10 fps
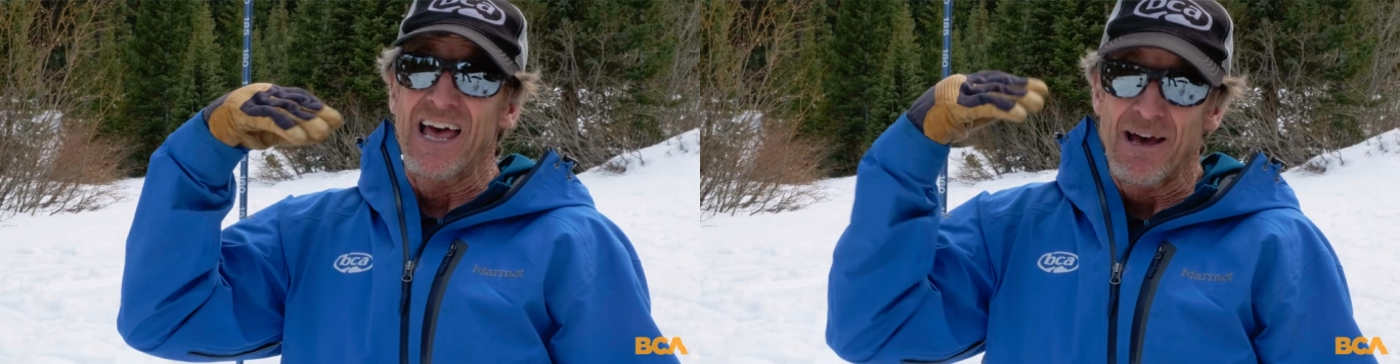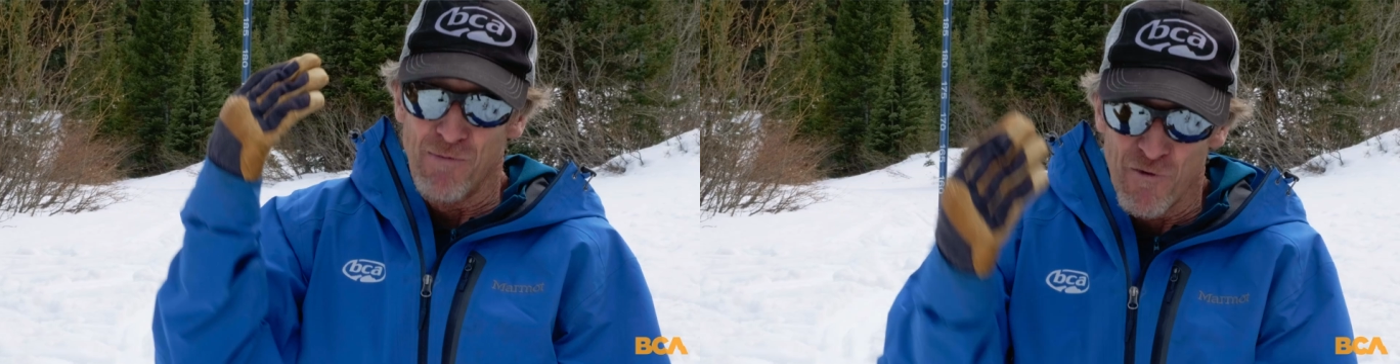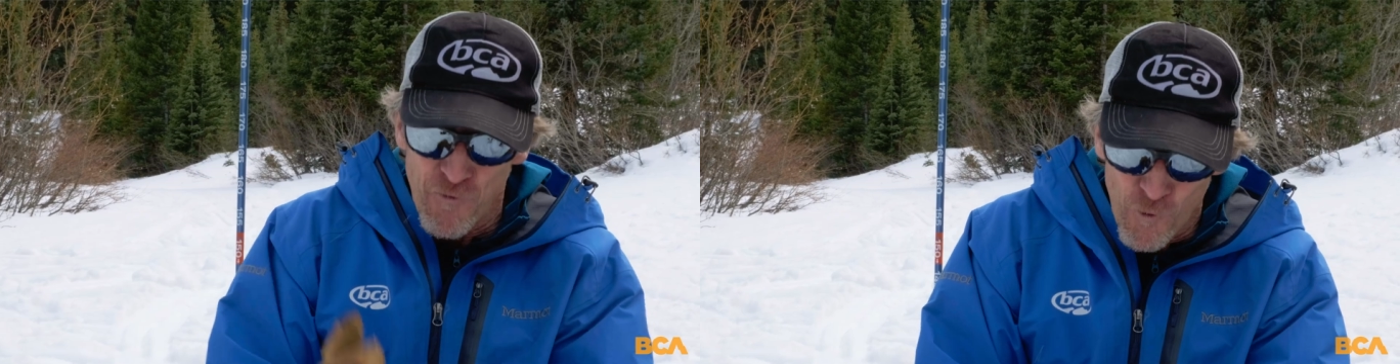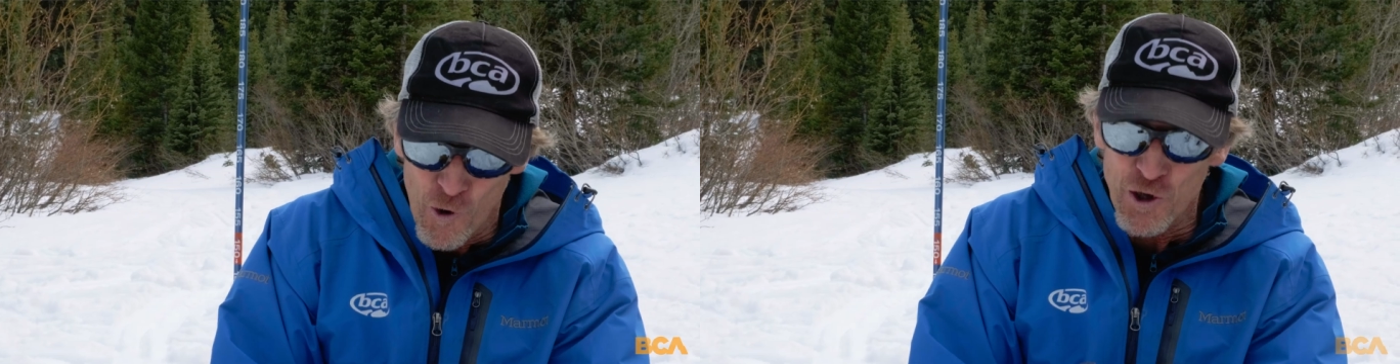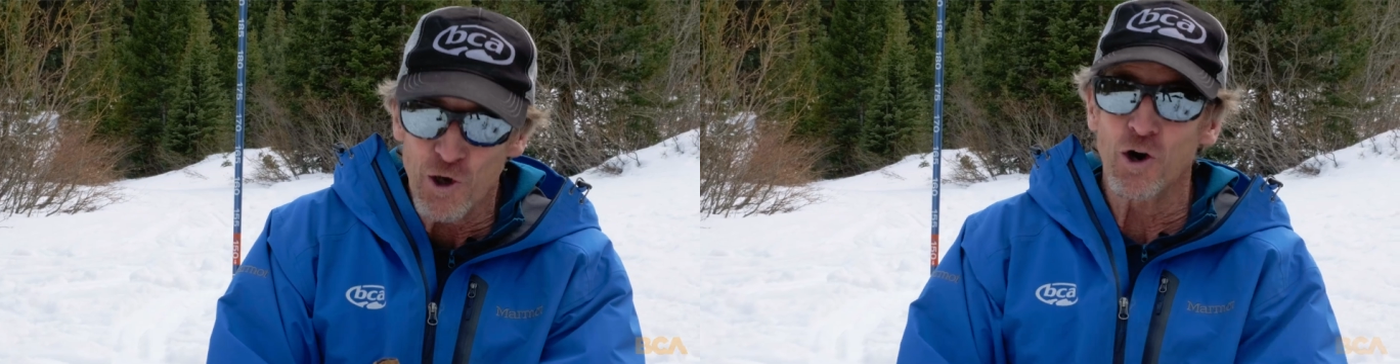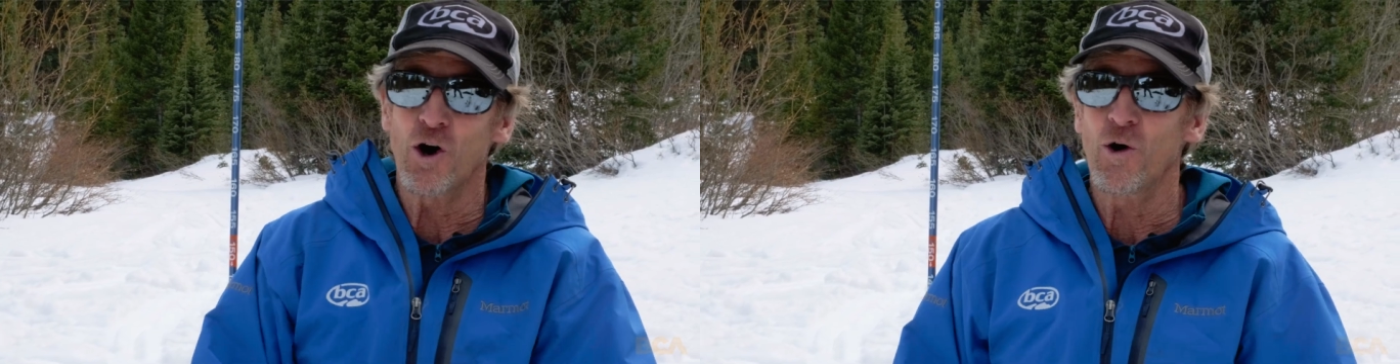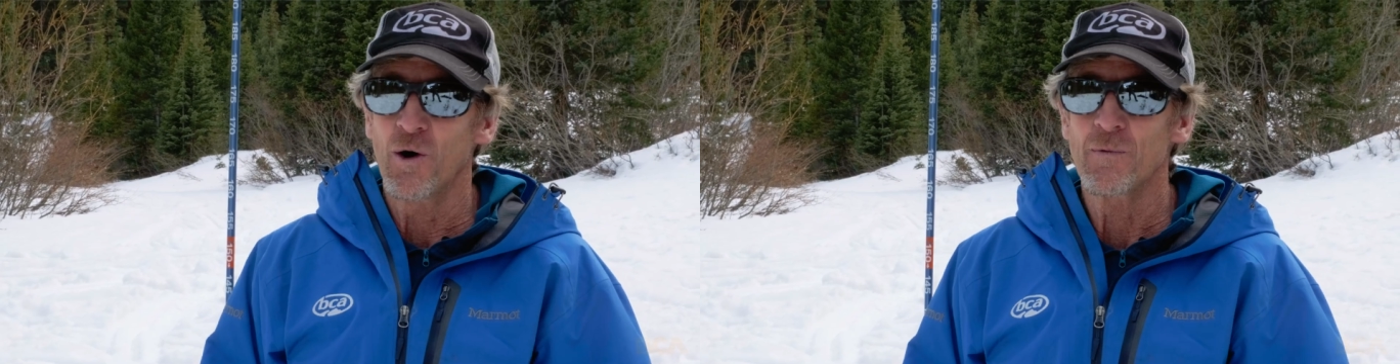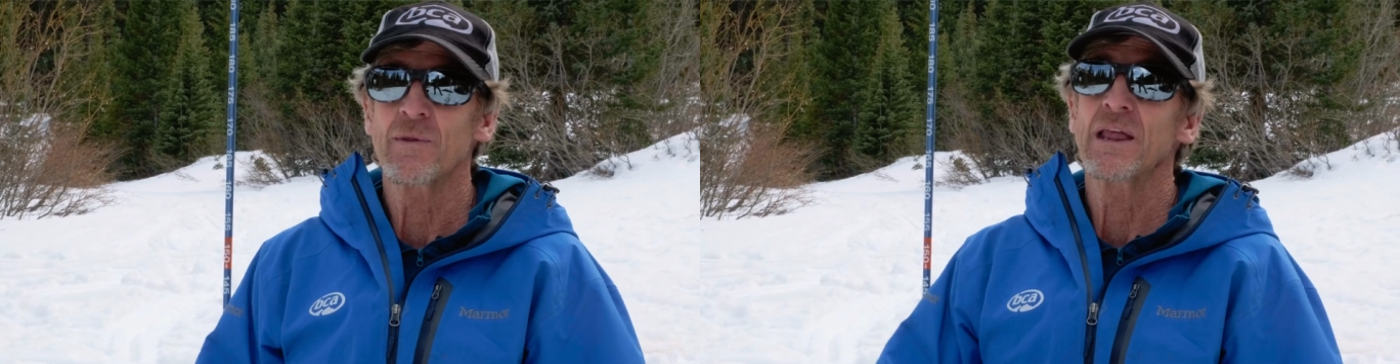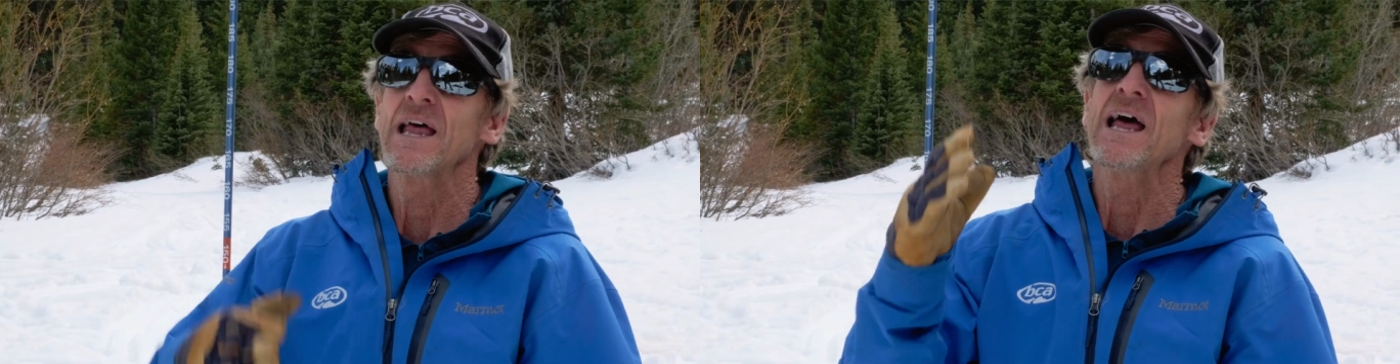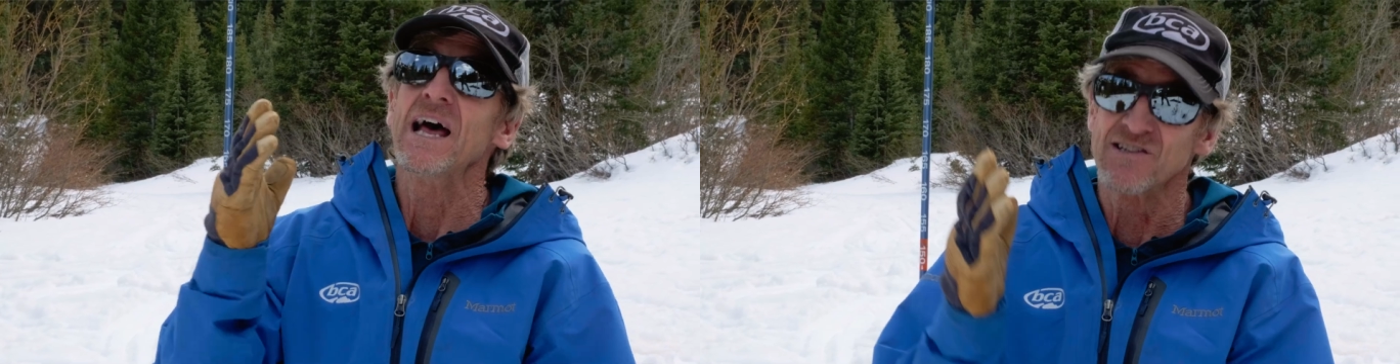before you go,
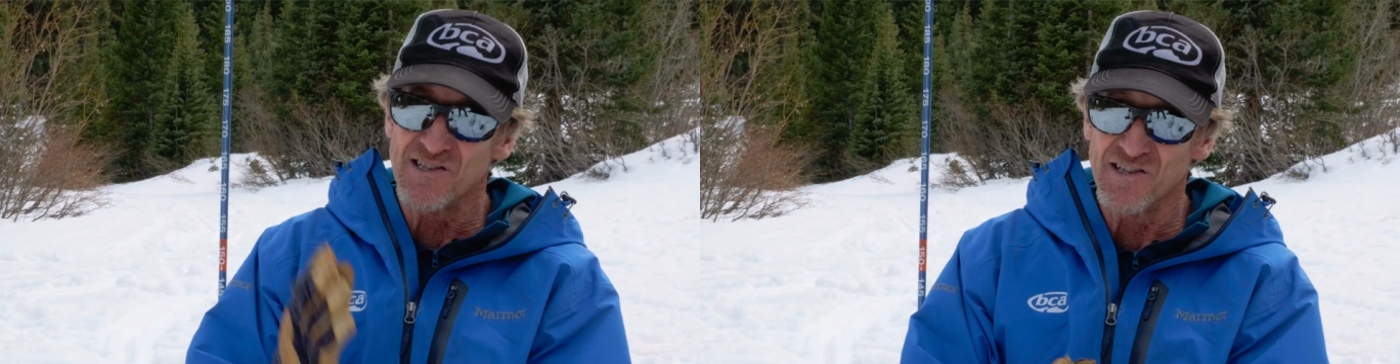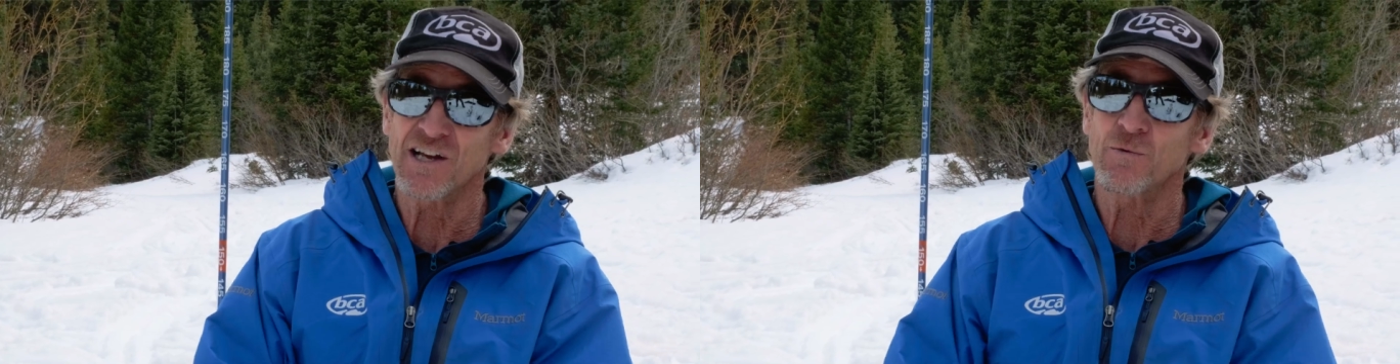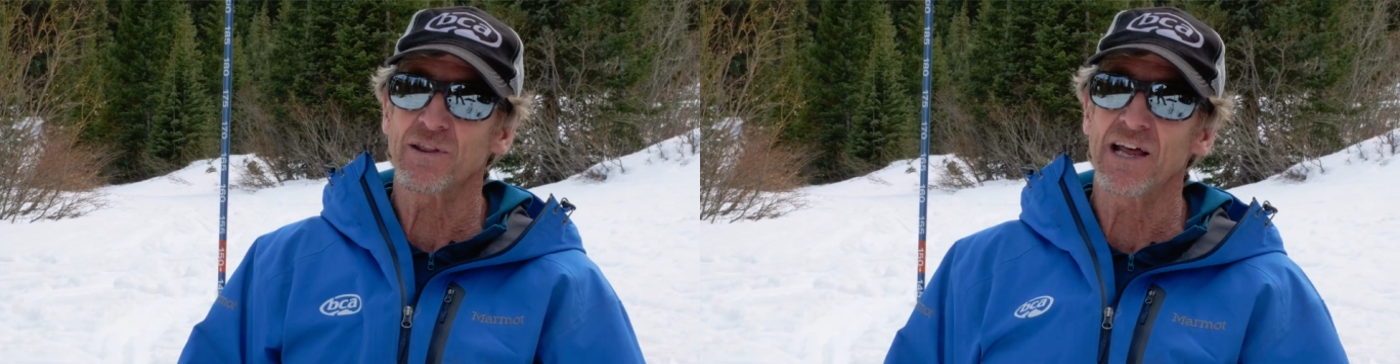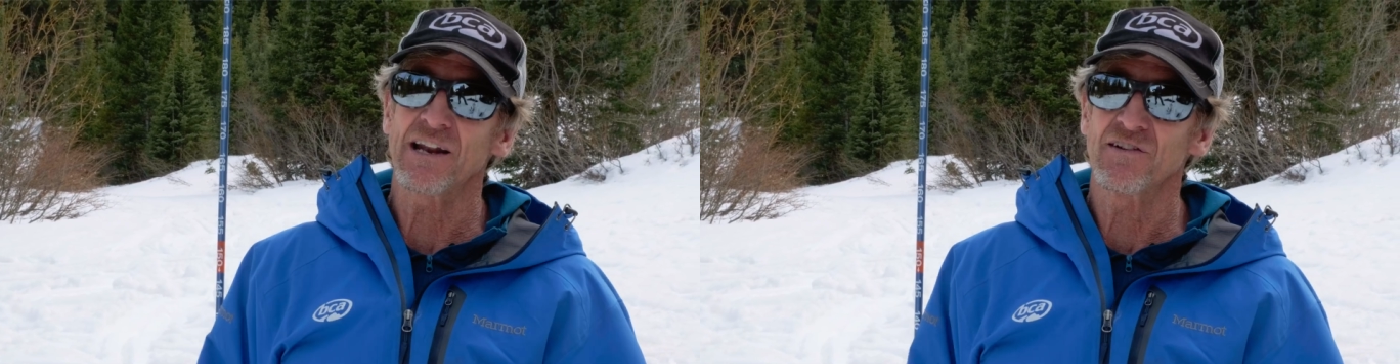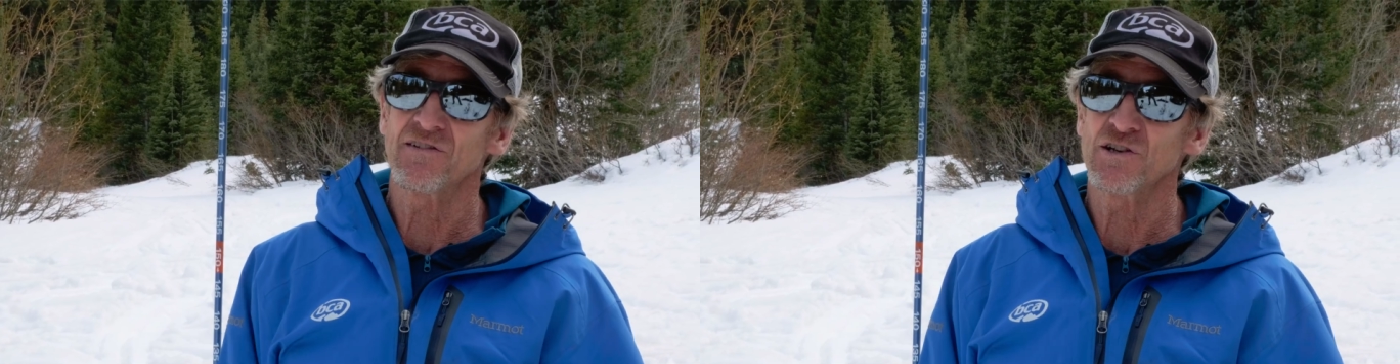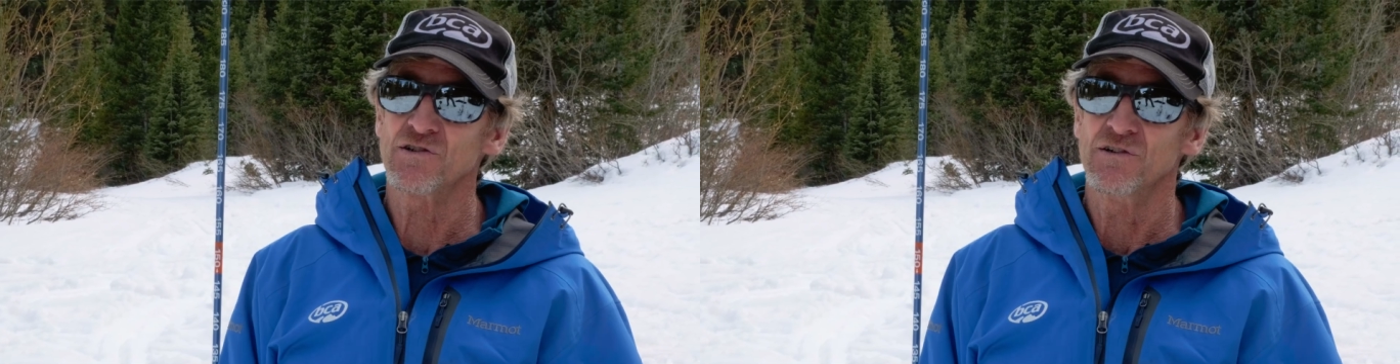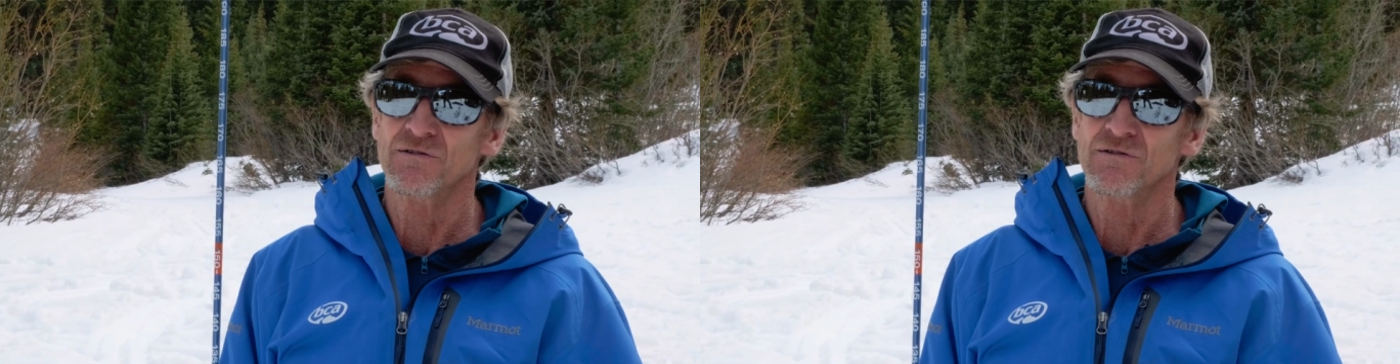and stick with that decision.